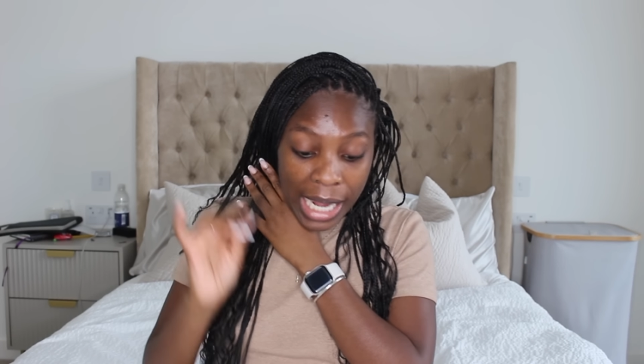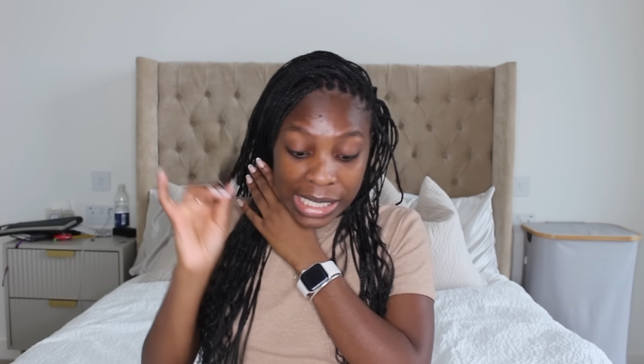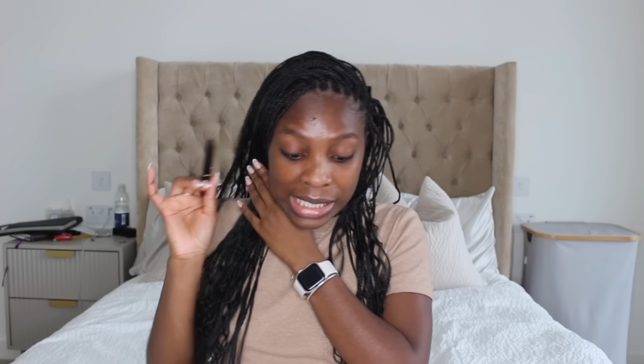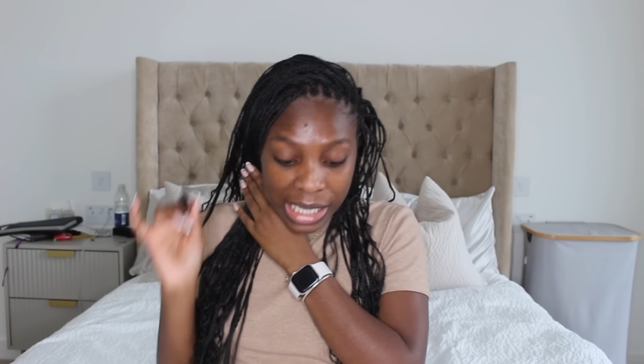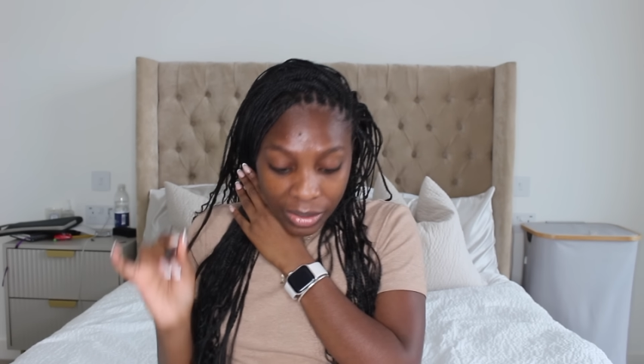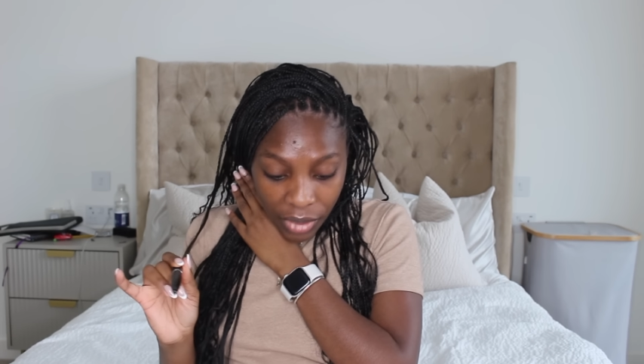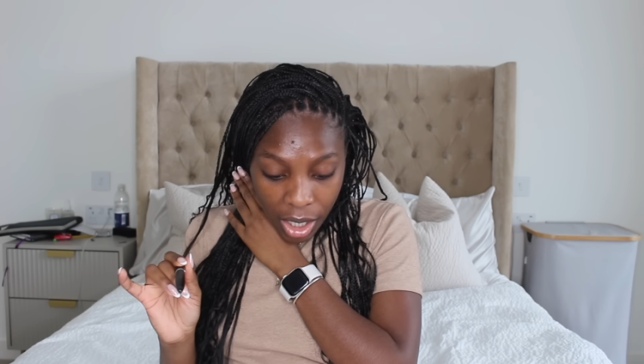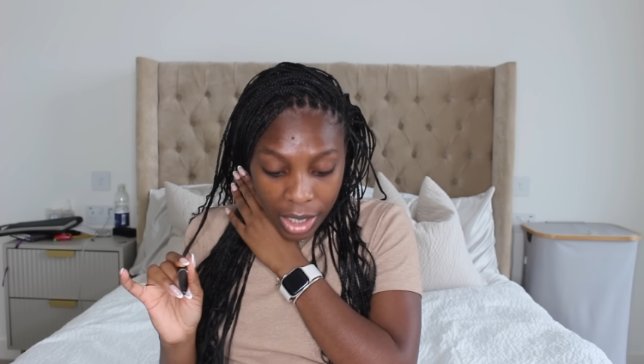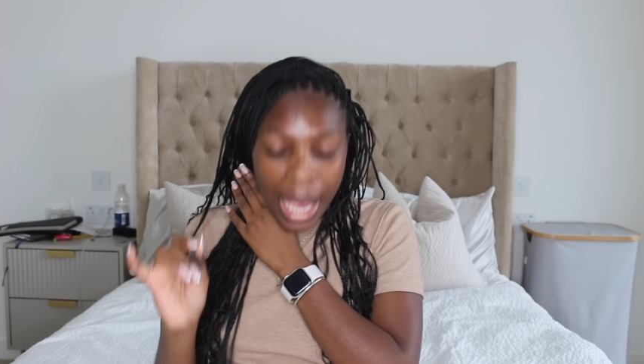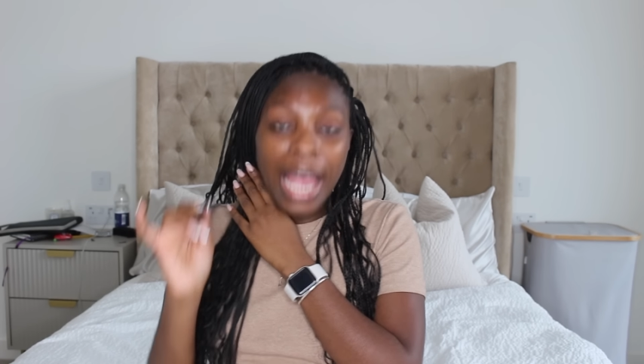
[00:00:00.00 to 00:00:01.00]
and
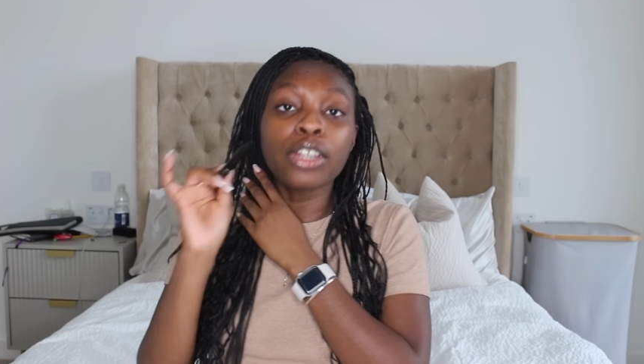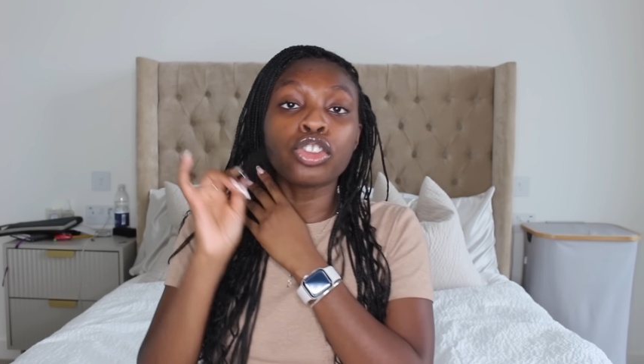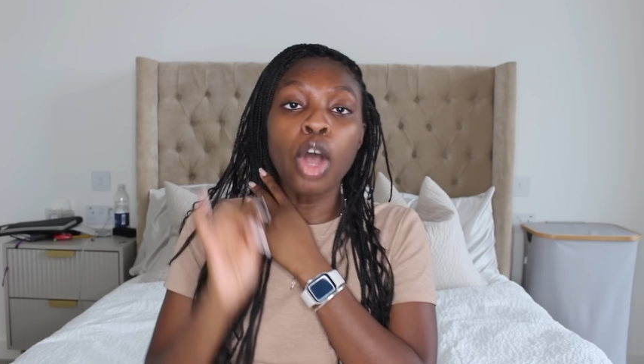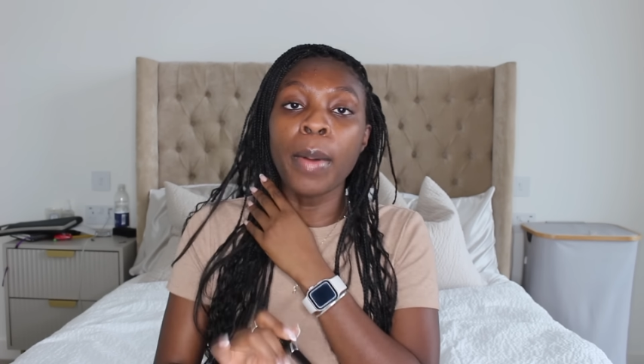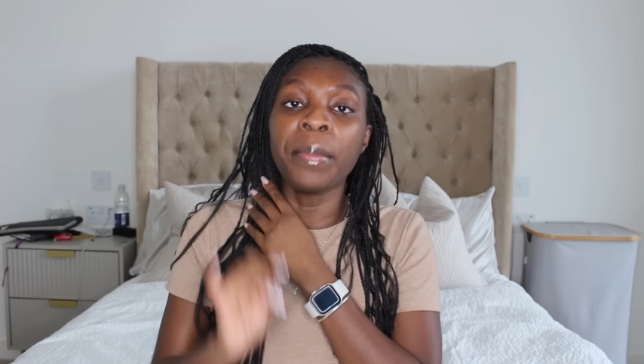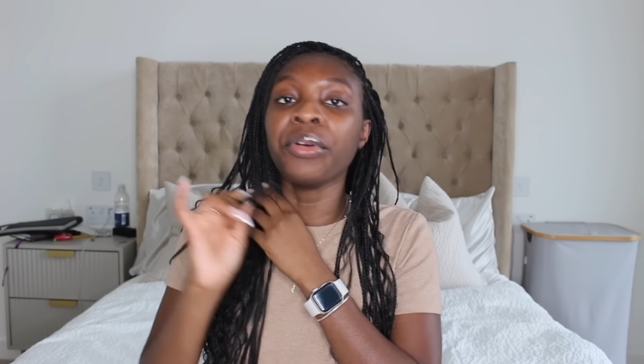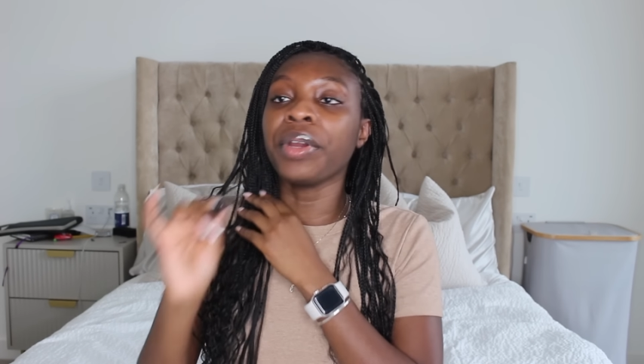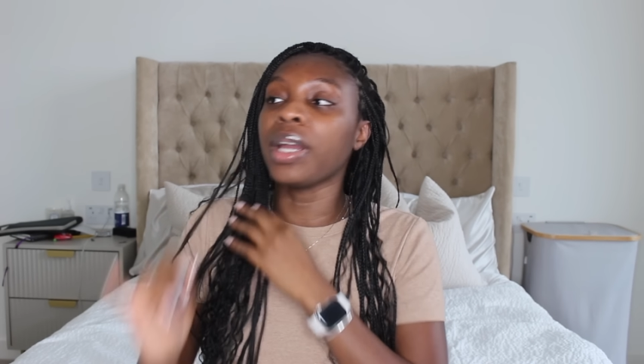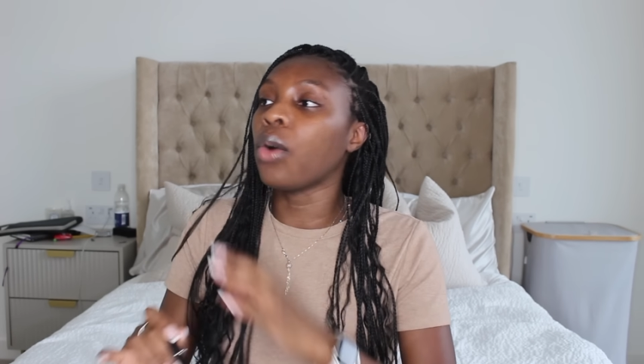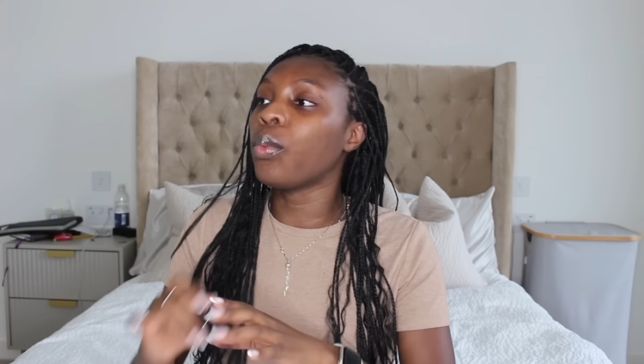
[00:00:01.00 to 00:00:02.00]
Steven and Tom and Maria.